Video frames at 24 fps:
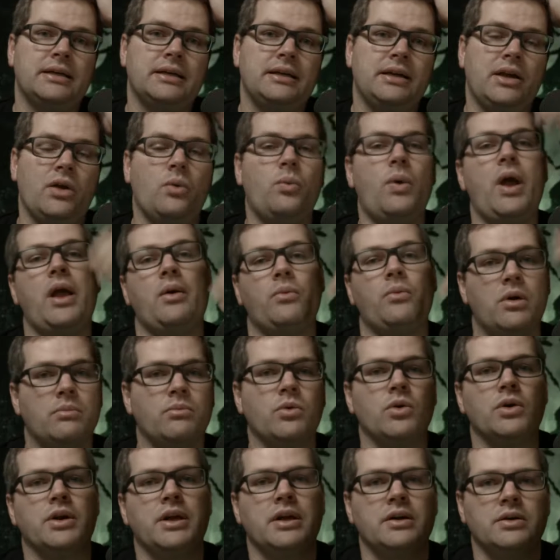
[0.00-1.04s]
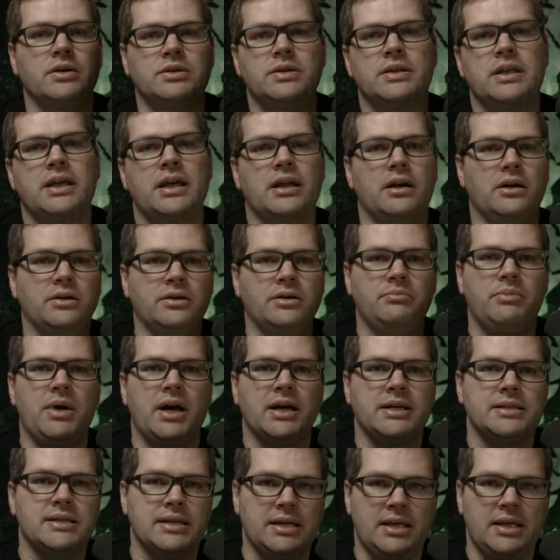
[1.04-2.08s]
You wait one more year so they get all the
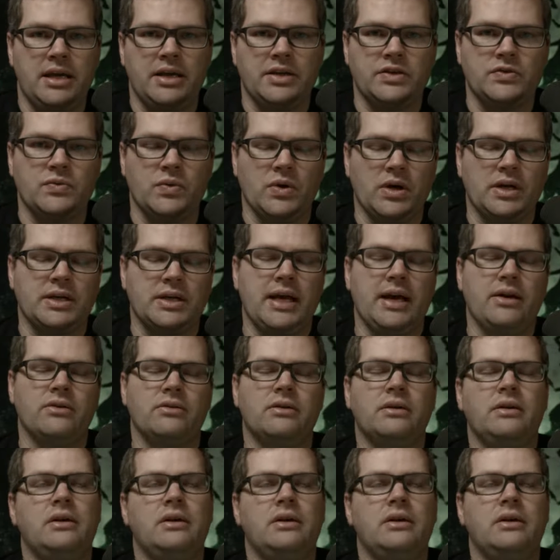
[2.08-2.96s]
bugs and kinks worked out.